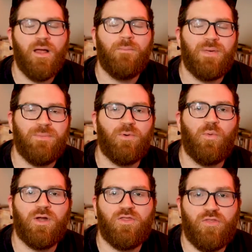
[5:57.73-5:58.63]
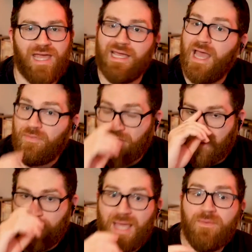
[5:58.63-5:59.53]
people would think that
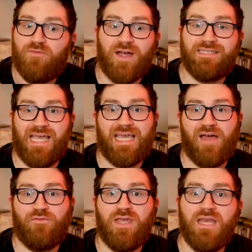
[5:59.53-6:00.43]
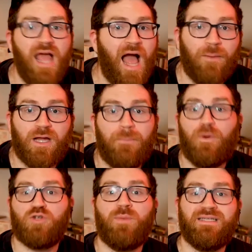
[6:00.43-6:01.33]
maybe if I take caffeine, I'm going to
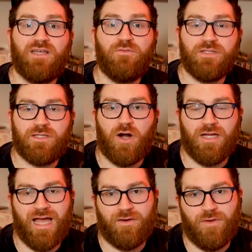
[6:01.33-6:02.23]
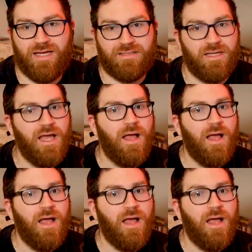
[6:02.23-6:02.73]
push myself into cardiac arrest.